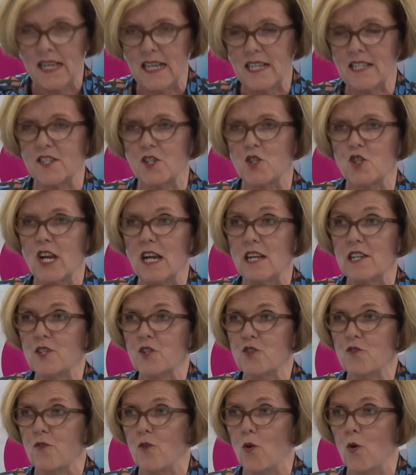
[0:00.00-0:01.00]
It's a
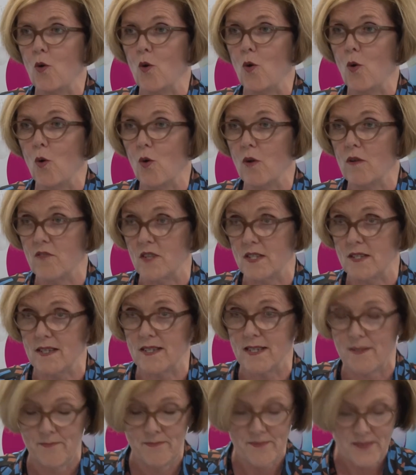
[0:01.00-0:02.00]
challenge for all of
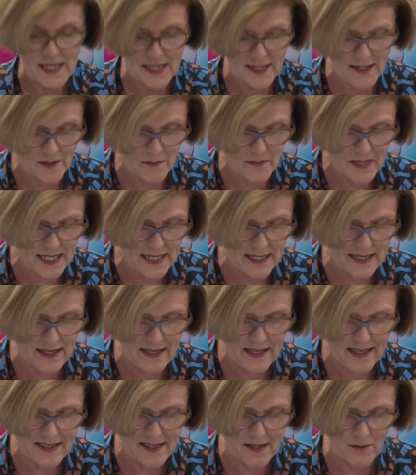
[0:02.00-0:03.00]
us in the
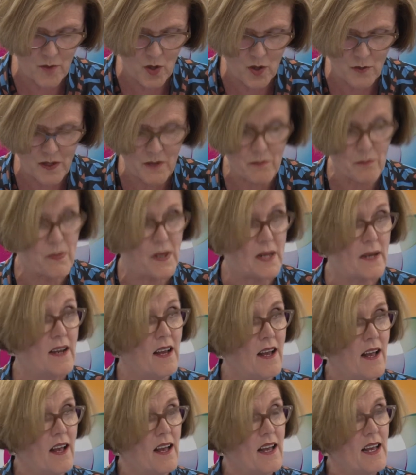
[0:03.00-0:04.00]
media at the moment, but
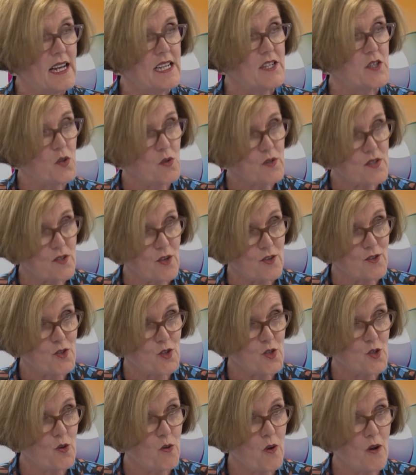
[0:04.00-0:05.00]
it's also,
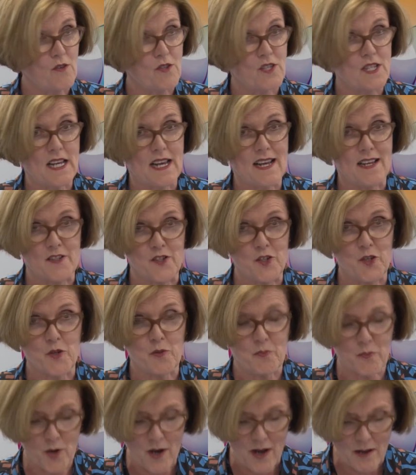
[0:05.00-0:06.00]
to quote our
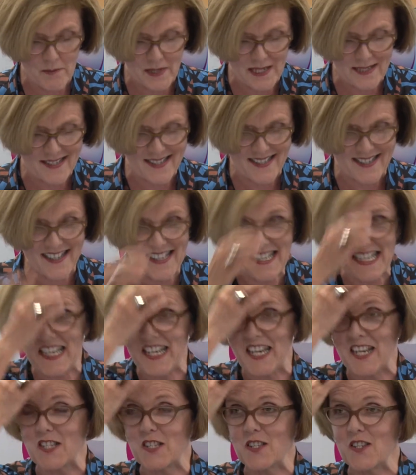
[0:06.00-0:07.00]
new Prime Minister, an
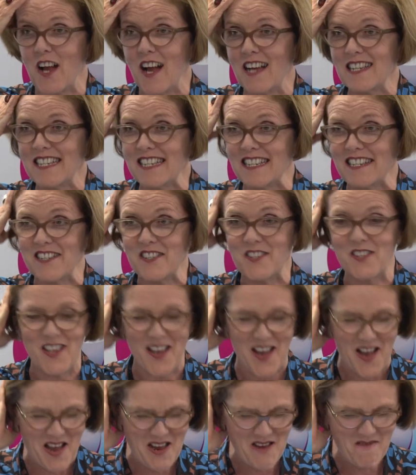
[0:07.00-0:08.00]
exciting
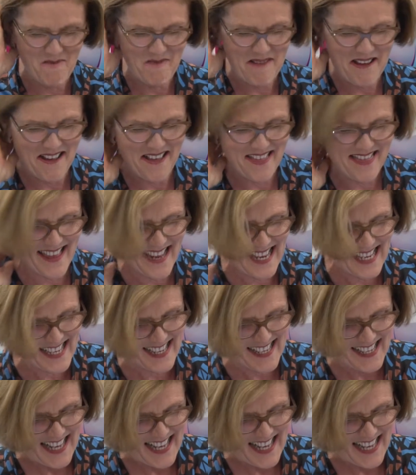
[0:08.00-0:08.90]
time, I think,